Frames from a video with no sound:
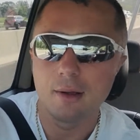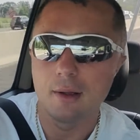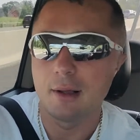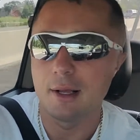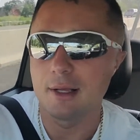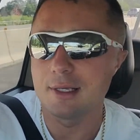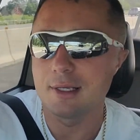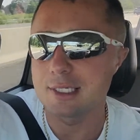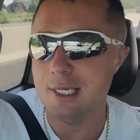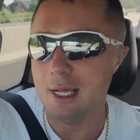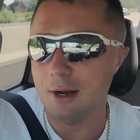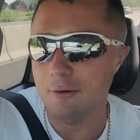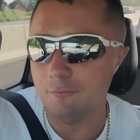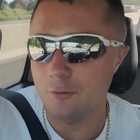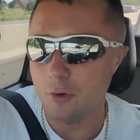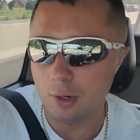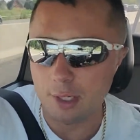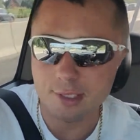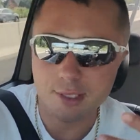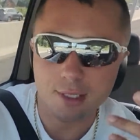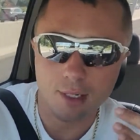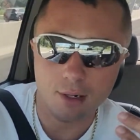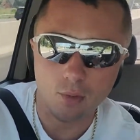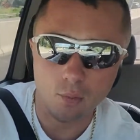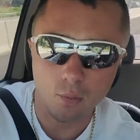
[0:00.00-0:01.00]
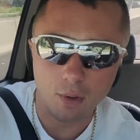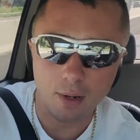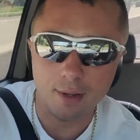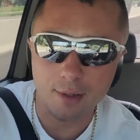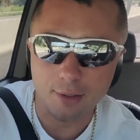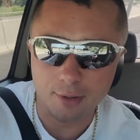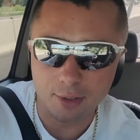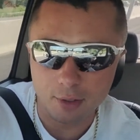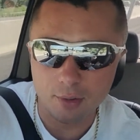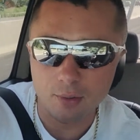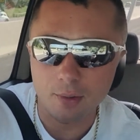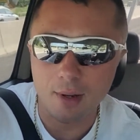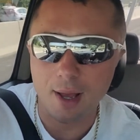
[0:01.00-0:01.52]
Instead of focusing on what I
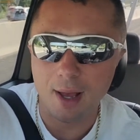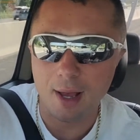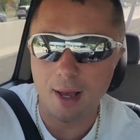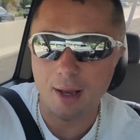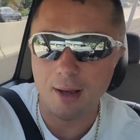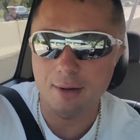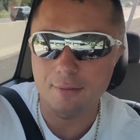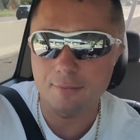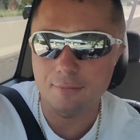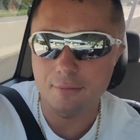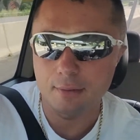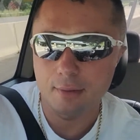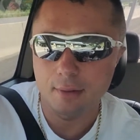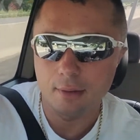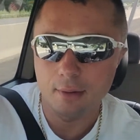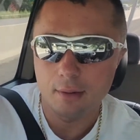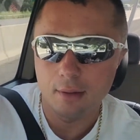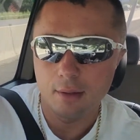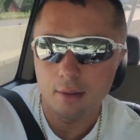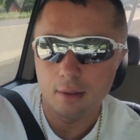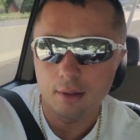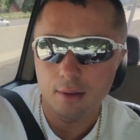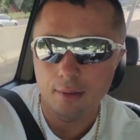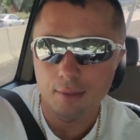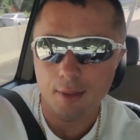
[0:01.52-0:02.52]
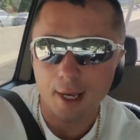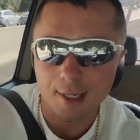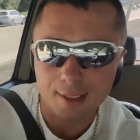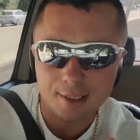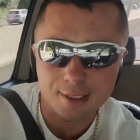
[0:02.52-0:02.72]
do have. Like,